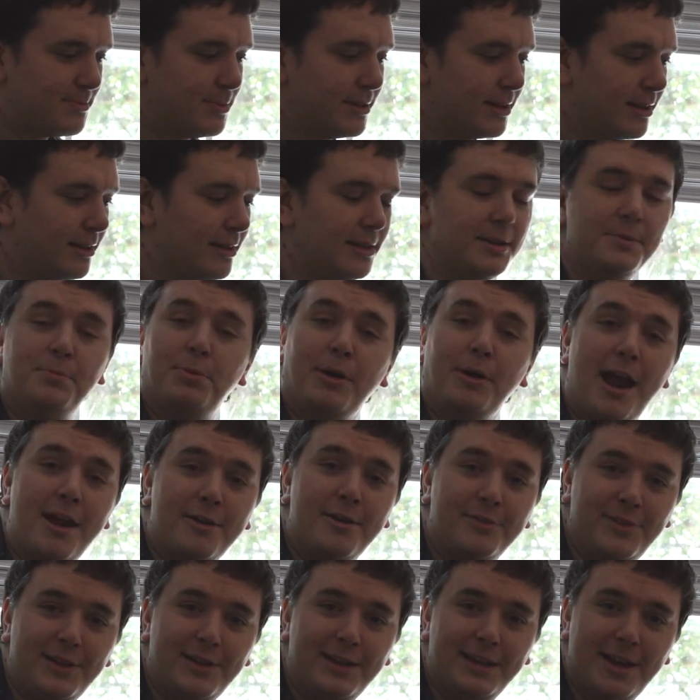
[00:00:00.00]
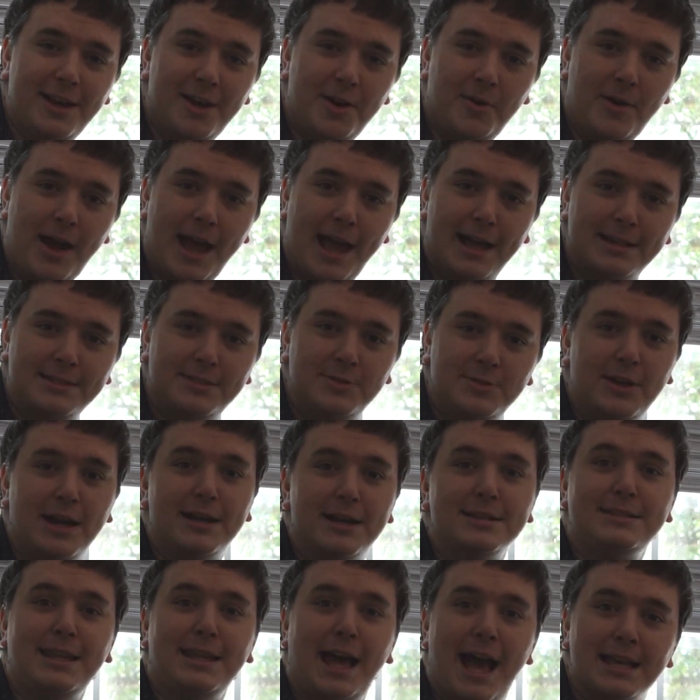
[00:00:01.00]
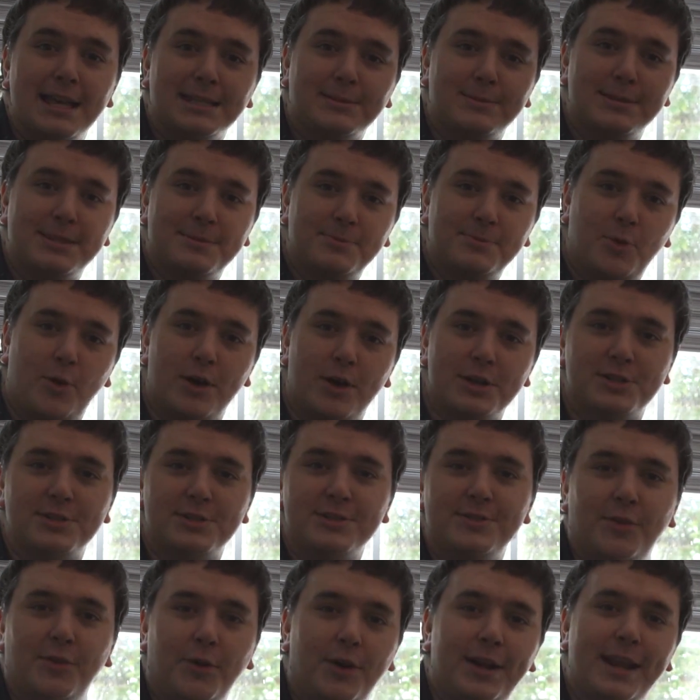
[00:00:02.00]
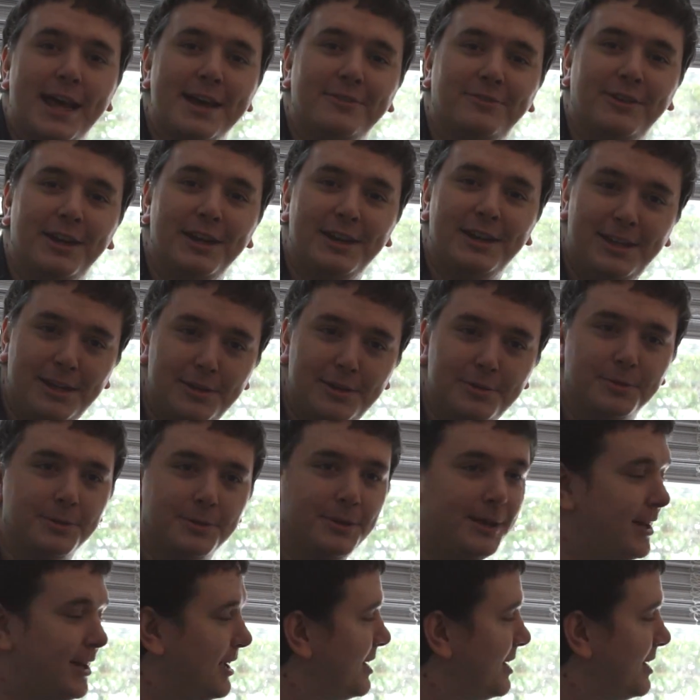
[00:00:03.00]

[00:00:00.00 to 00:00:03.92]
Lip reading: But in the prior video, I asked you guys to ask me some questions for an FAQ.